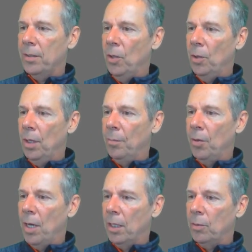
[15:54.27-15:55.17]
So a
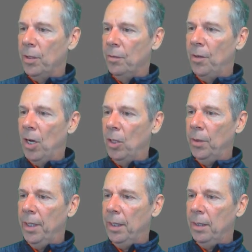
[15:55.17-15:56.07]
product with the
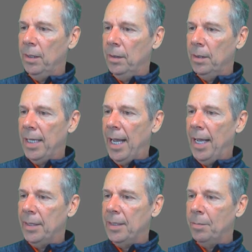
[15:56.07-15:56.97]
following
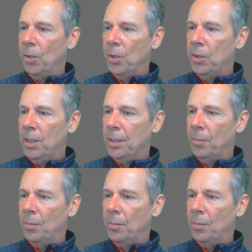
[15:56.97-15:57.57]
tags is purchased,